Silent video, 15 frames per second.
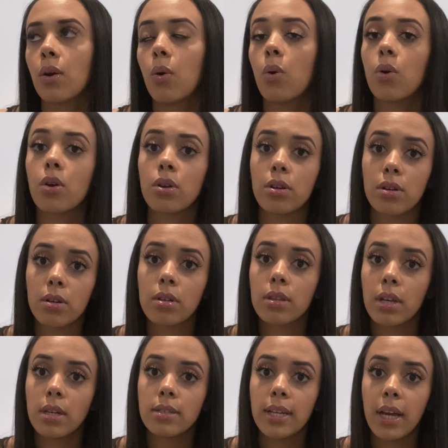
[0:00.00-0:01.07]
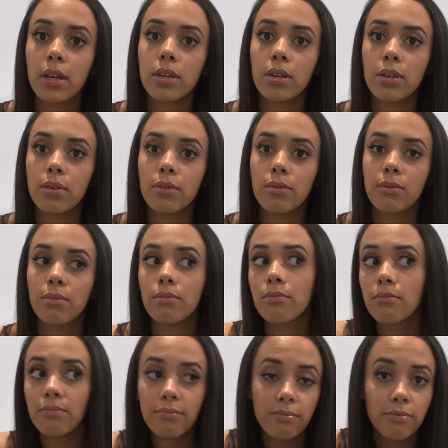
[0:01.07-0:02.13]
Or they'll tell you,
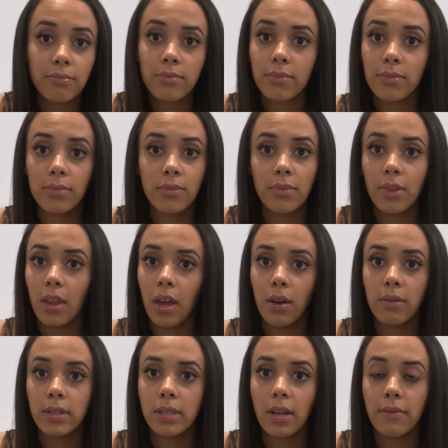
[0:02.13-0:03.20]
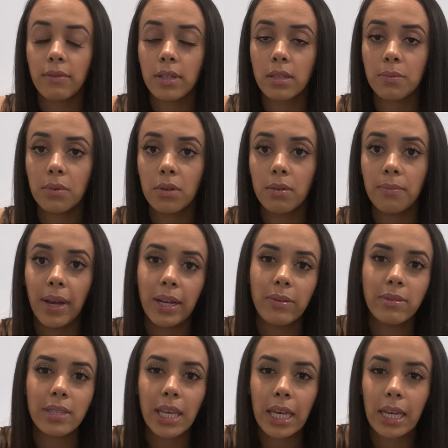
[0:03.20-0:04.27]
no, it's not fixable. Mine
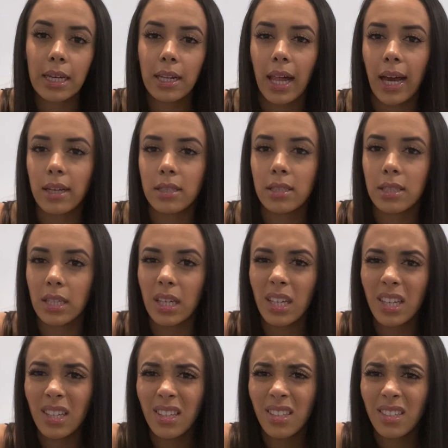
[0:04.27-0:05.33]
was like a class C,